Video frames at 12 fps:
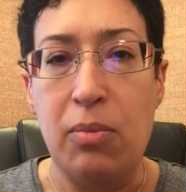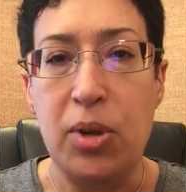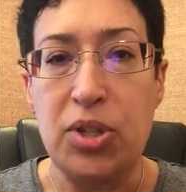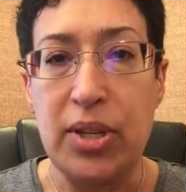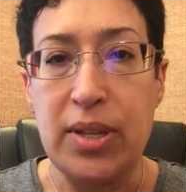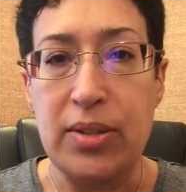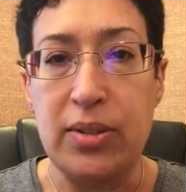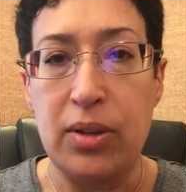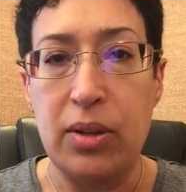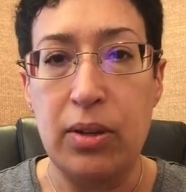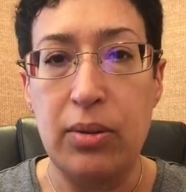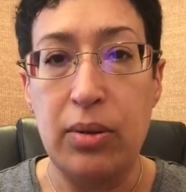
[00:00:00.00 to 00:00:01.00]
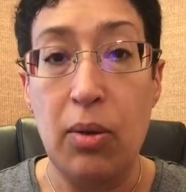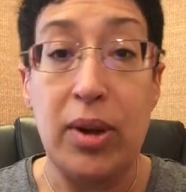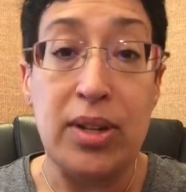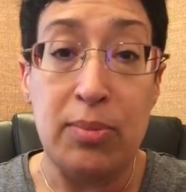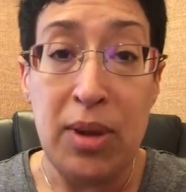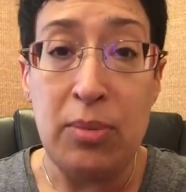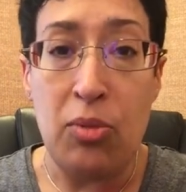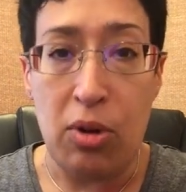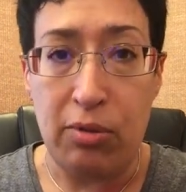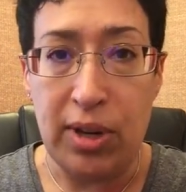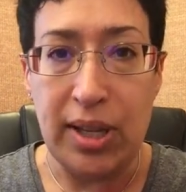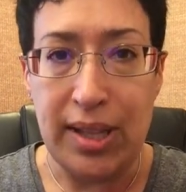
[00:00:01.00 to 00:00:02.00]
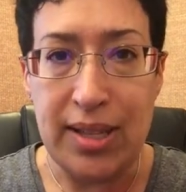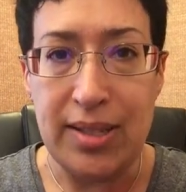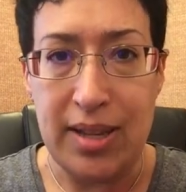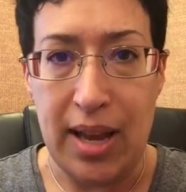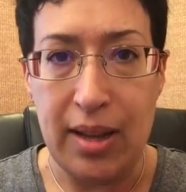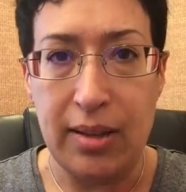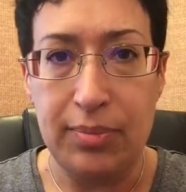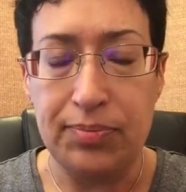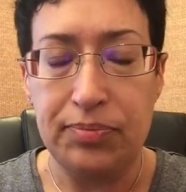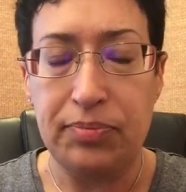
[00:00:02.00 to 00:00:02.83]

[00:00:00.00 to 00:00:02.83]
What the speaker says: which is going to be more realistic